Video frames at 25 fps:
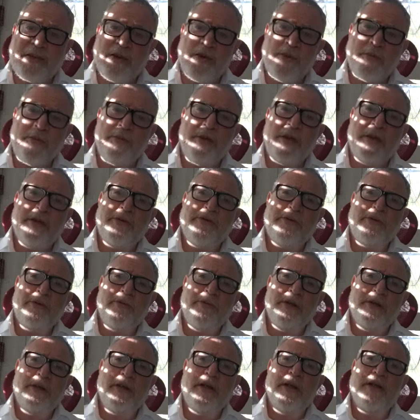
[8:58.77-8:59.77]
That will bring us to
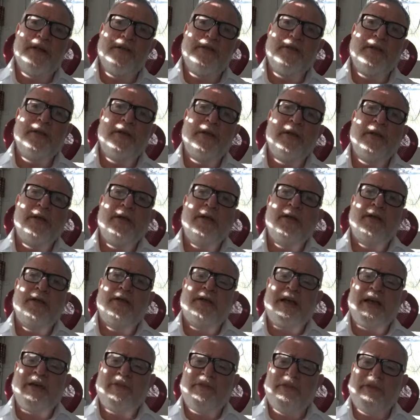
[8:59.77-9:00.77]
realize,
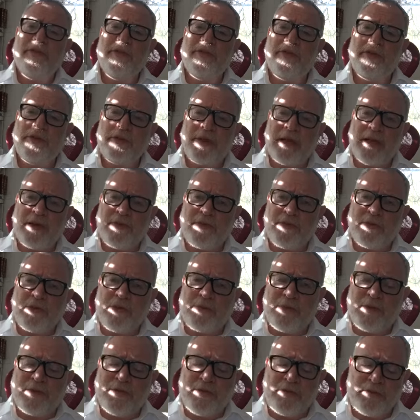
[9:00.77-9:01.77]
to
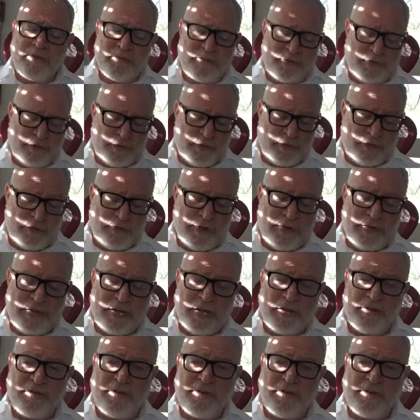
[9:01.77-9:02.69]
strengthen our